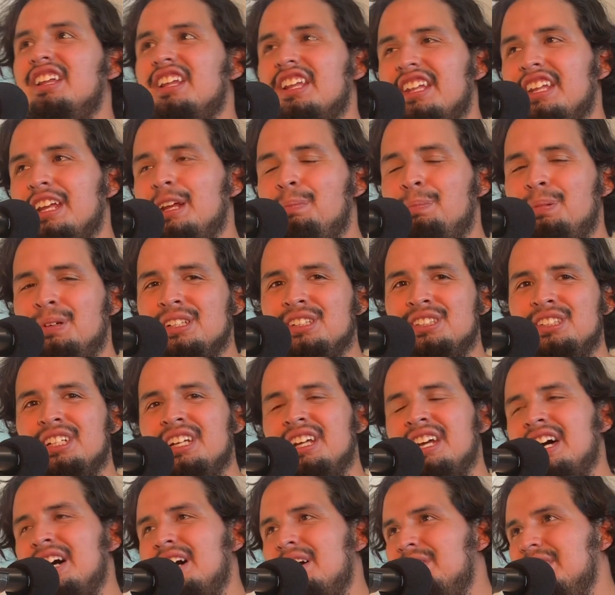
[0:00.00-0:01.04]
they appreciate
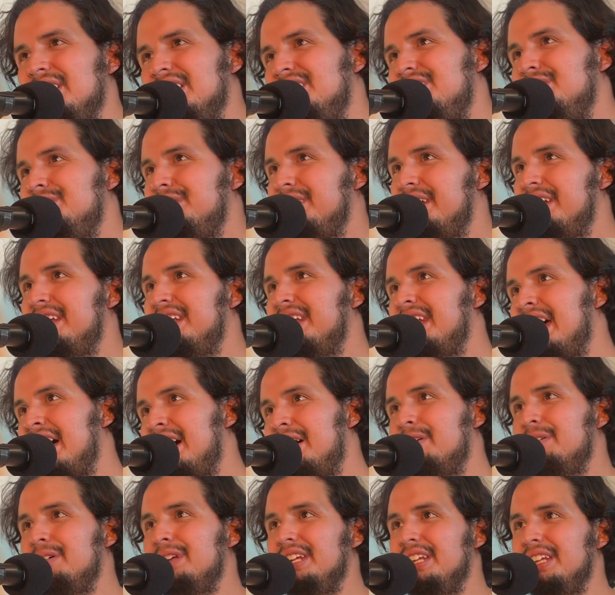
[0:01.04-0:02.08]
how we do it, how
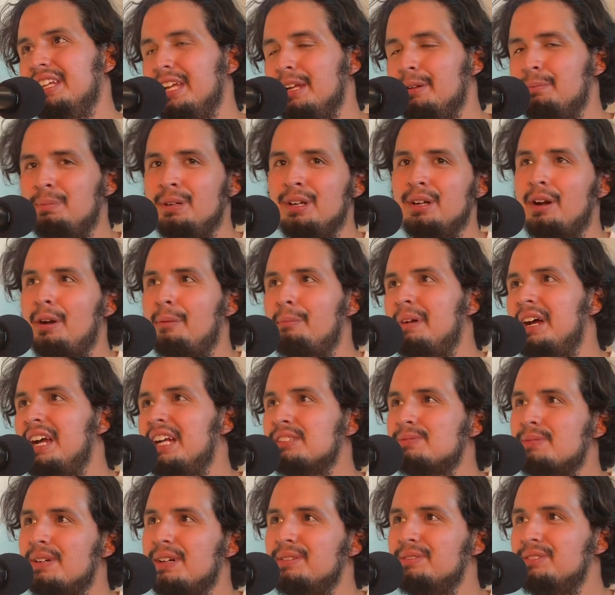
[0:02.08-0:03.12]
we put our
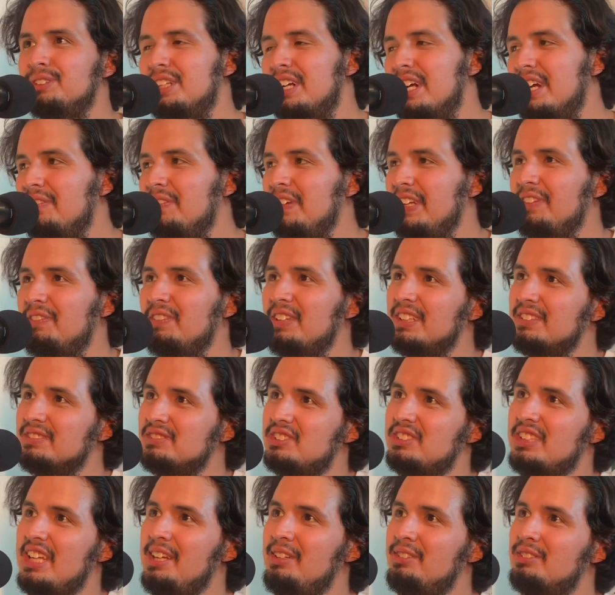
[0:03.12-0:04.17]
mics while driving, even though it's
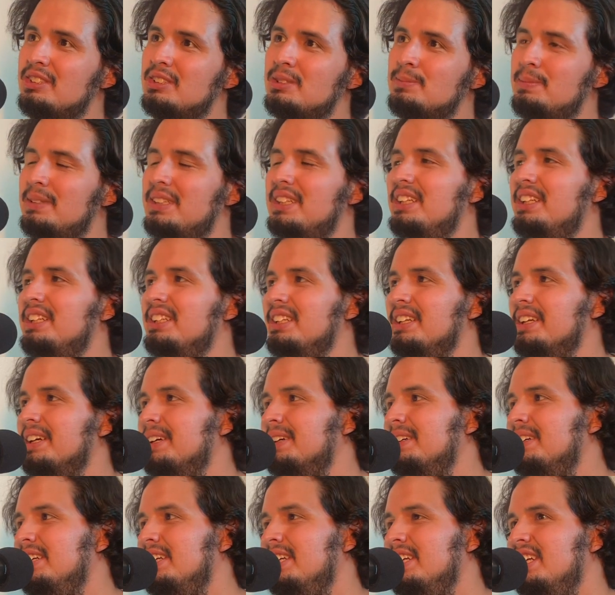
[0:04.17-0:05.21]
dangerous. But
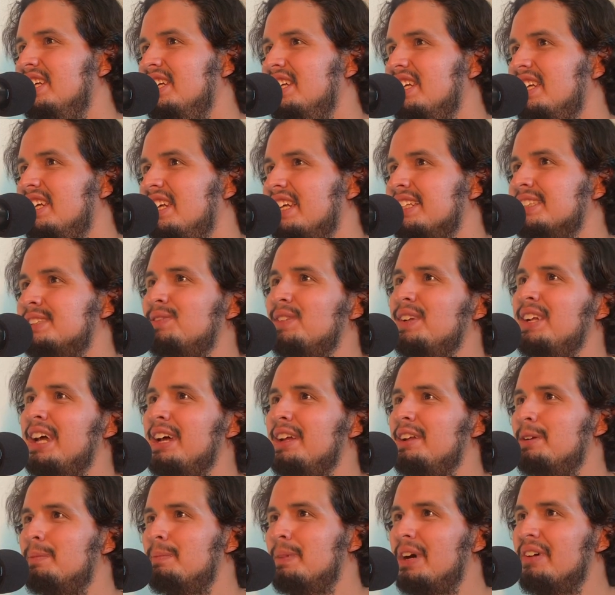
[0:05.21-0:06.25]
it's funny how
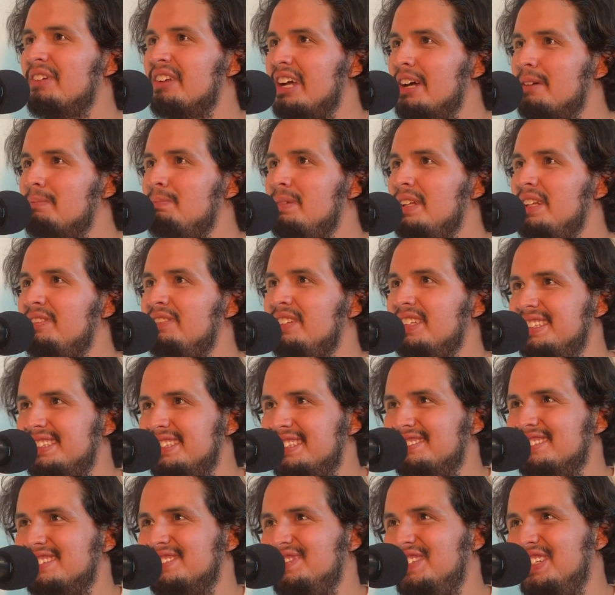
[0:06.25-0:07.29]
your mom got beef because I
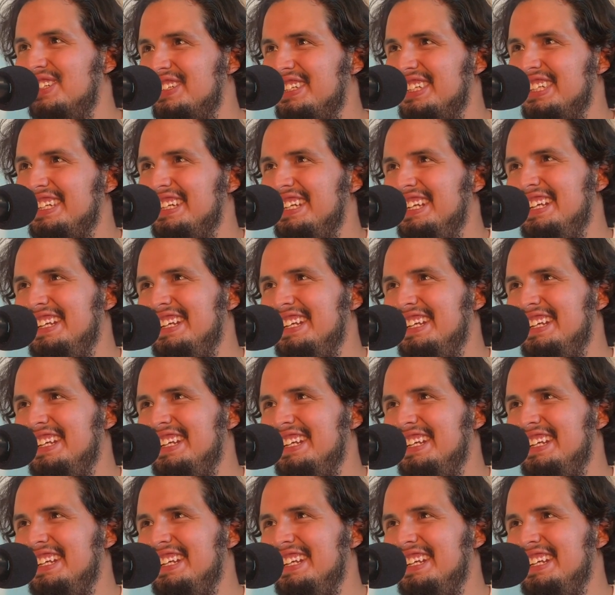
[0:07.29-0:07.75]
was smoking.